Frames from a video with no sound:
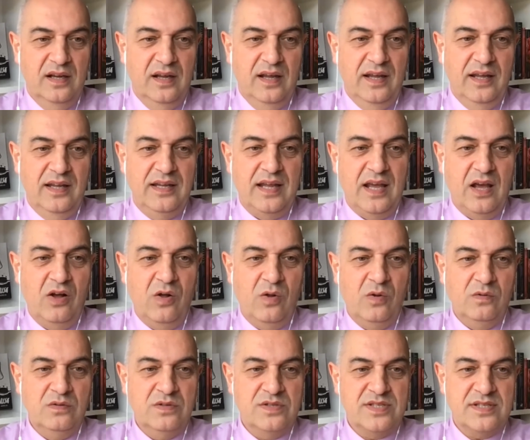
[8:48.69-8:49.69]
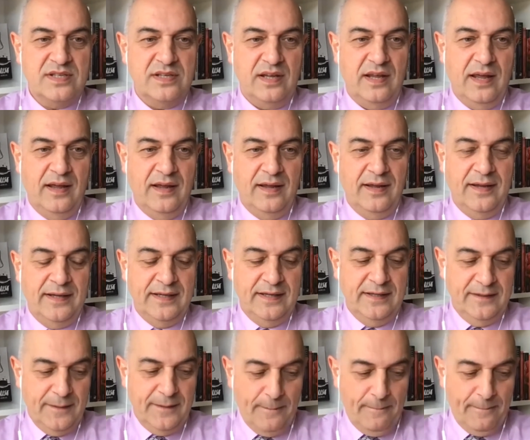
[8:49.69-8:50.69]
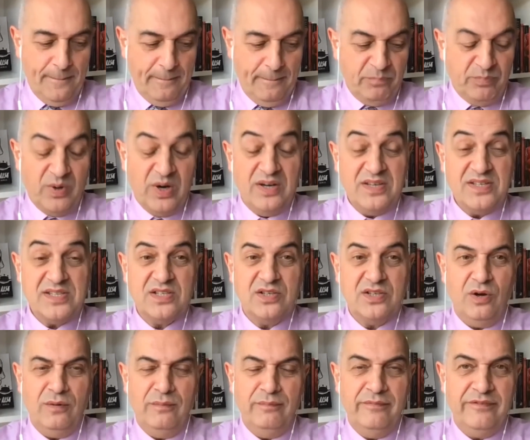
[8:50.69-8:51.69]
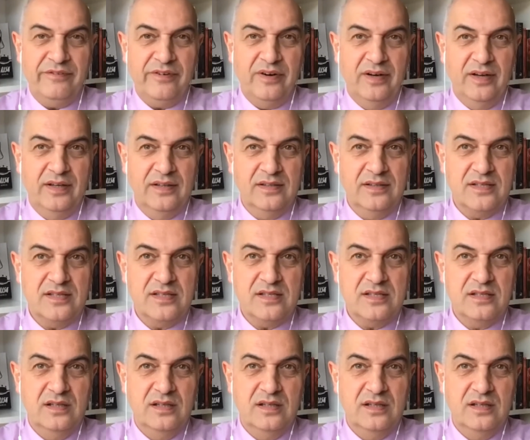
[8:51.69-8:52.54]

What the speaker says: he holds a press conference